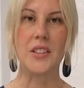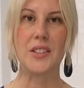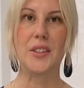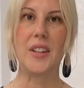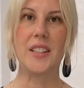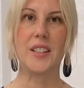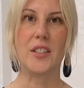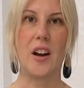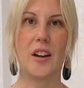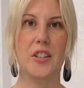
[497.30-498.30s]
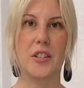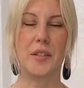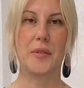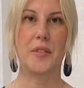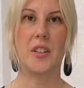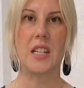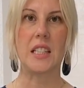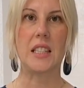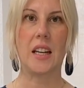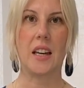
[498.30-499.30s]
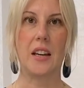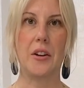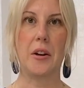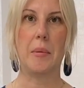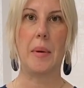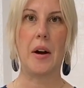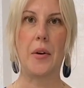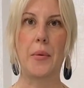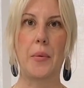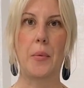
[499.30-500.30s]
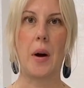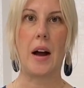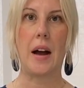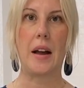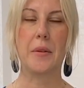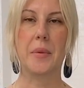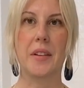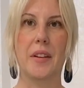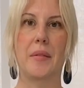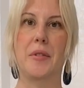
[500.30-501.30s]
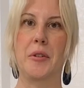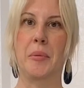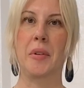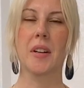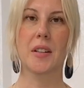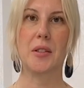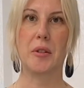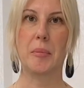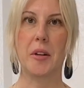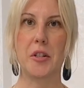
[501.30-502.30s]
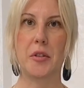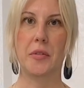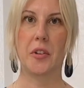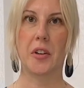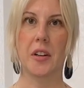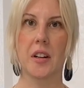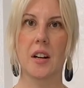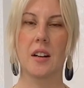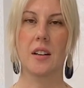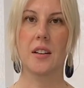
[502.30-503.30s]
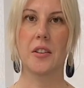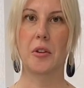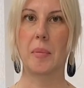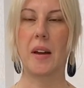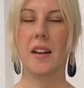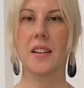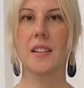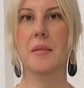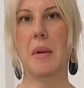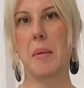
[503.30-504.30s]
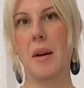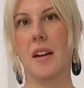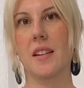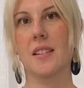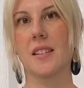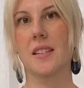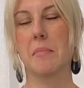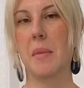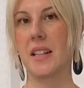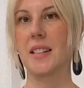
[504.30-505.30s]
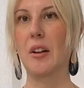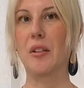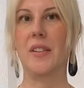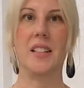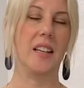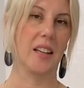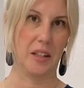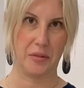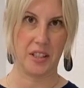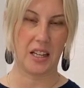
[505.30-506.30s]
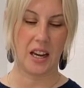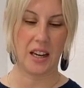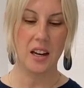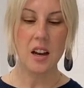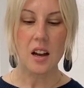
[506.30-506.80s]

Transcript: So let's talk just for a second about why we love turmeric so much for your pet, my pet, myself. I take it every day.